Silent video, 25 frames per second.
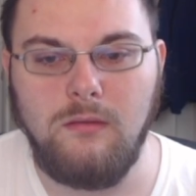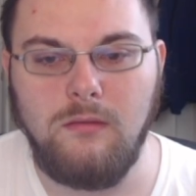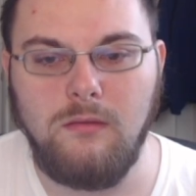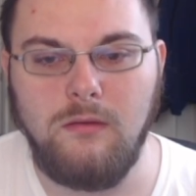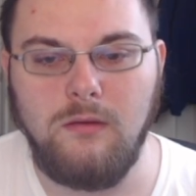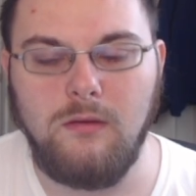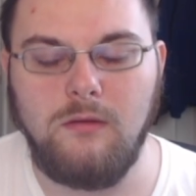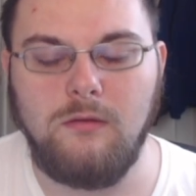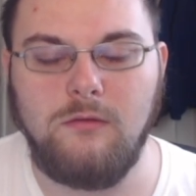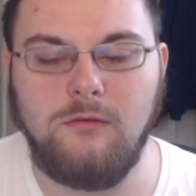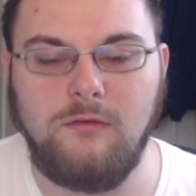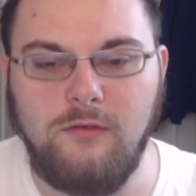
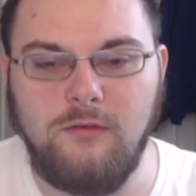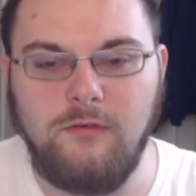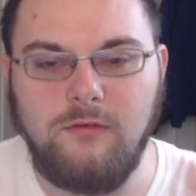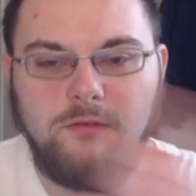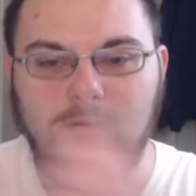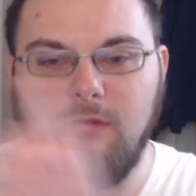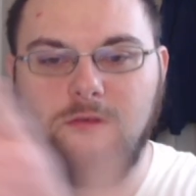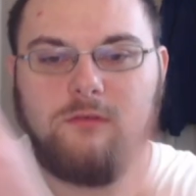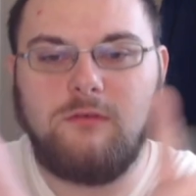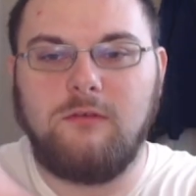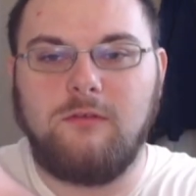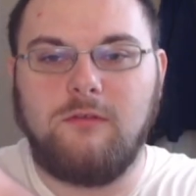And she's
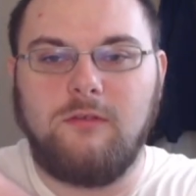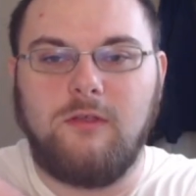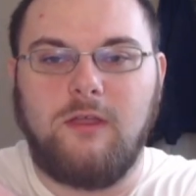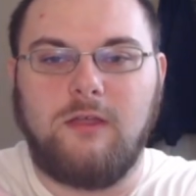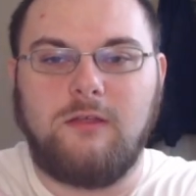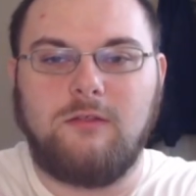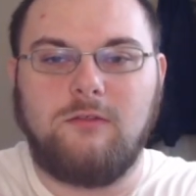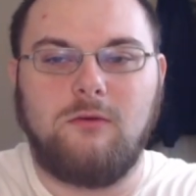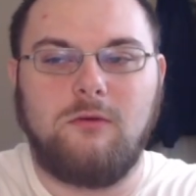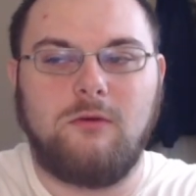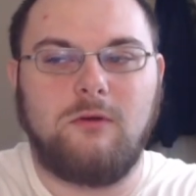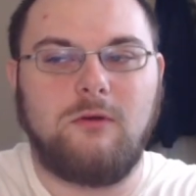
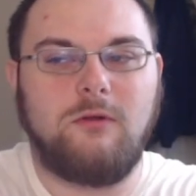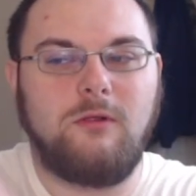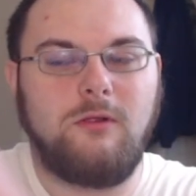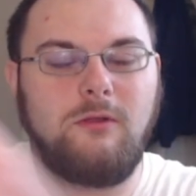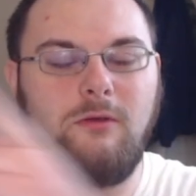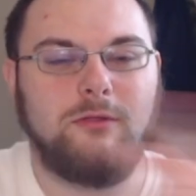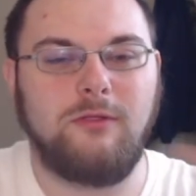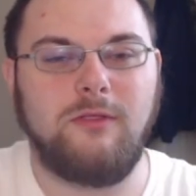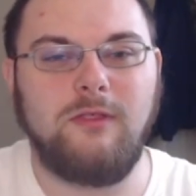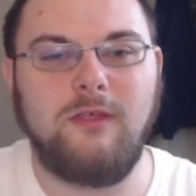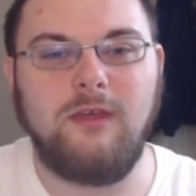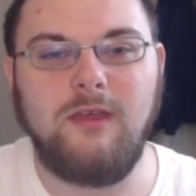like doing her little
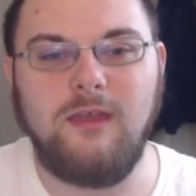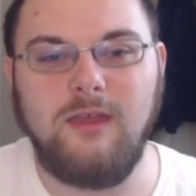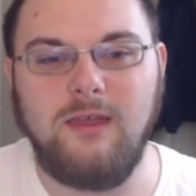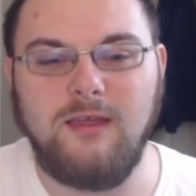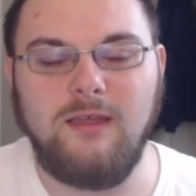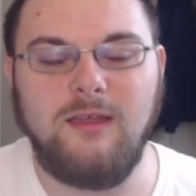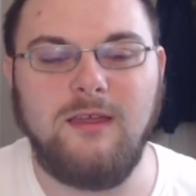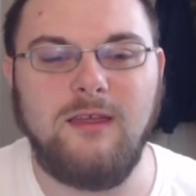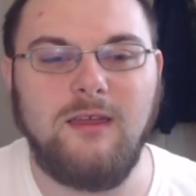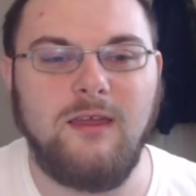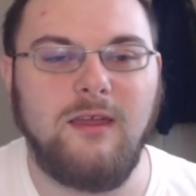thing.